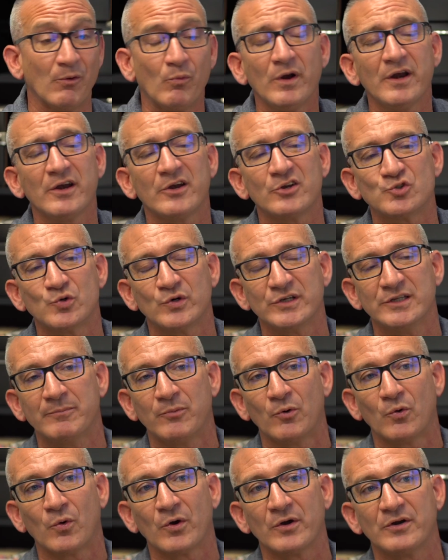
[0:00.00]
wanted to join the
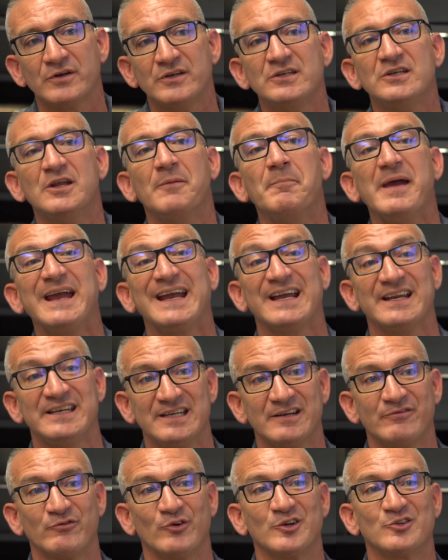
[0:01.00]
board to make a
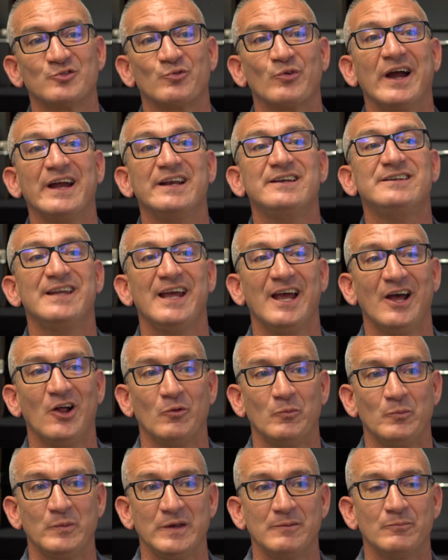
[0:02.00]
difference, right? To
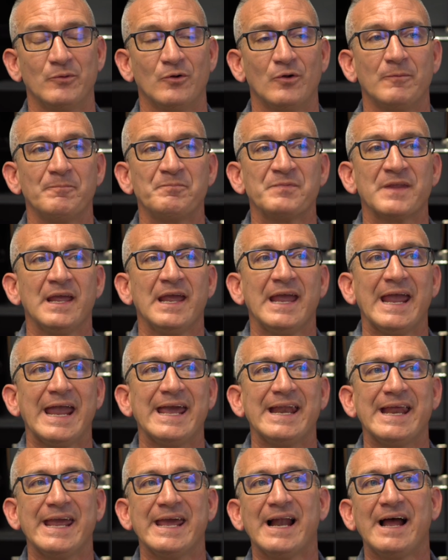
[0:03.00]
help people.
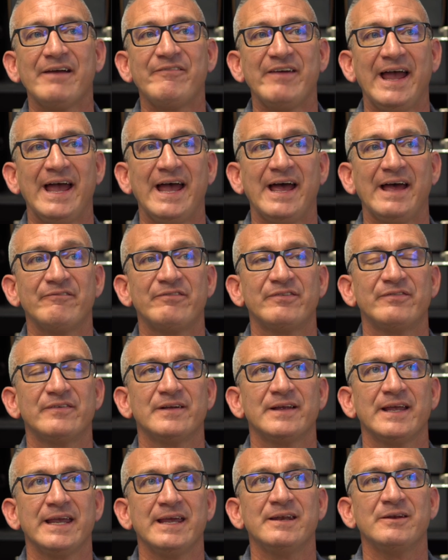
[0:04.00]
And I've
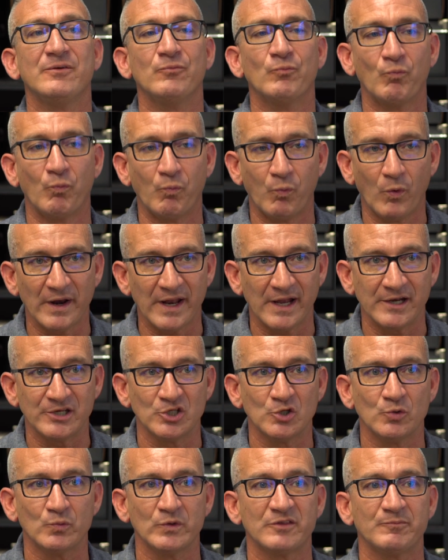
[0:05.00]
in what I
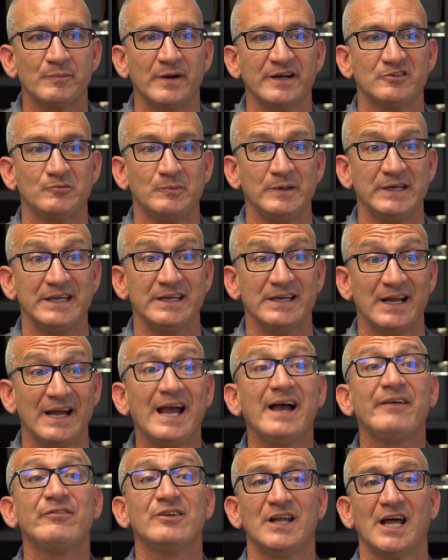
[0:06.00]
do with my speaking, I
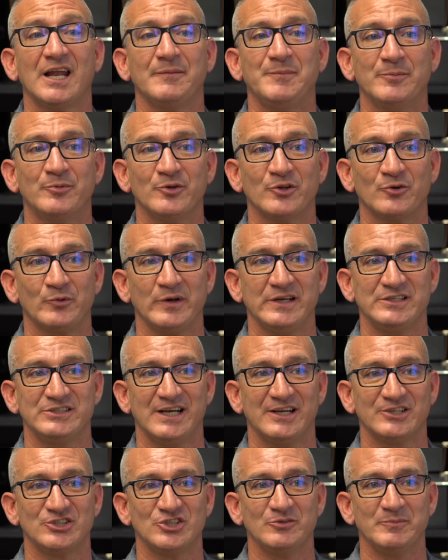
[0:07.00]
have a lot of people that reach
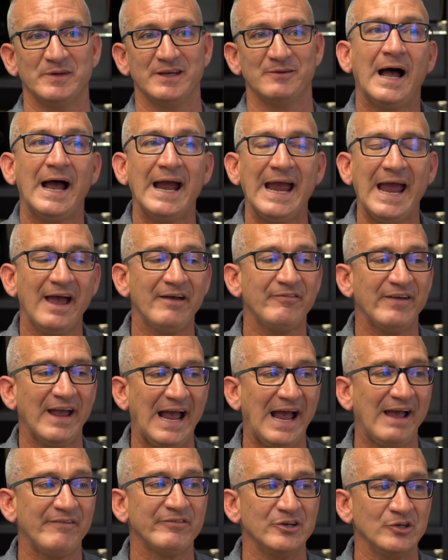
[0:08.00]
out to me. I have
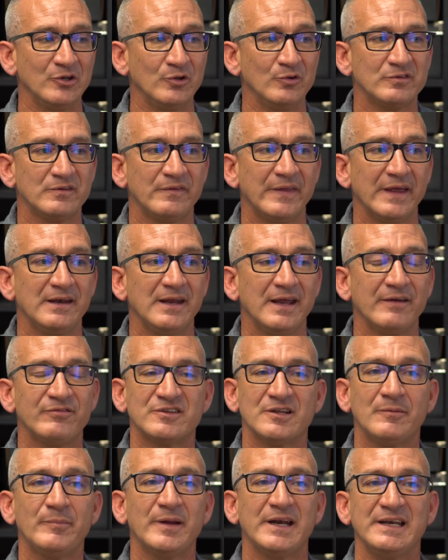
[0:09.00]
avenues that if
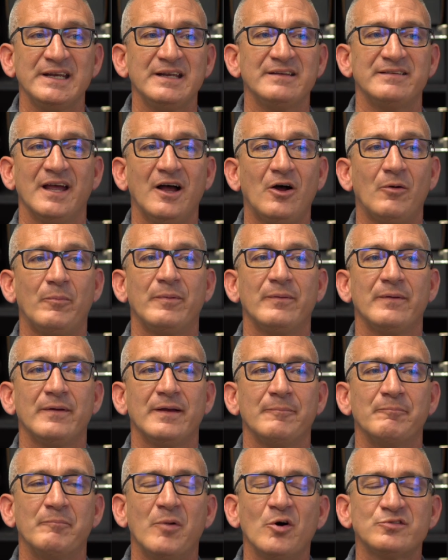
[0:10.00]
somebody needs help,
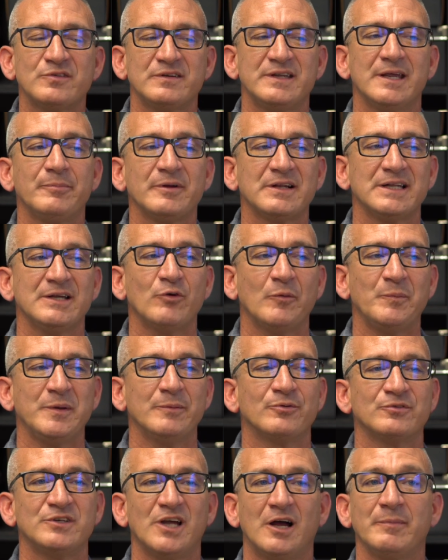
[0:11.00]
most typically what
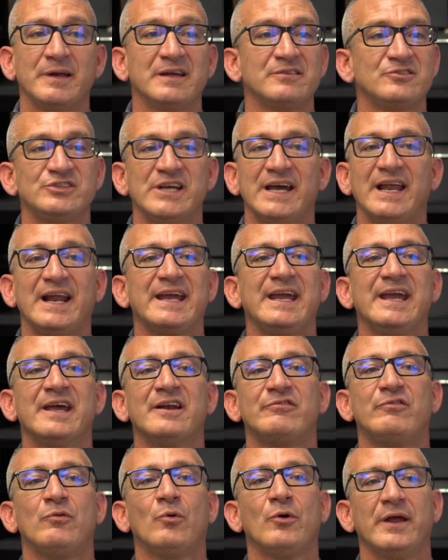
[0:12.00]
people tell me is, Chad, I
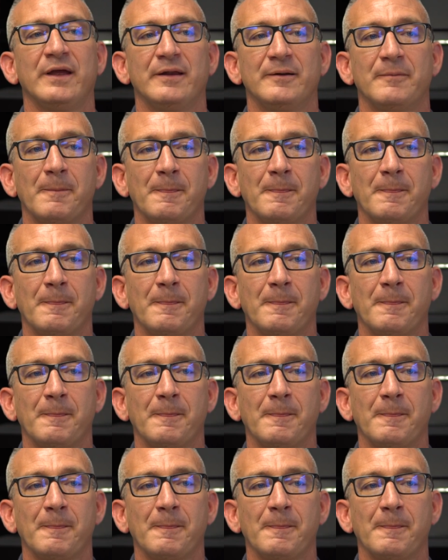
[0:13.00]
can't afford it.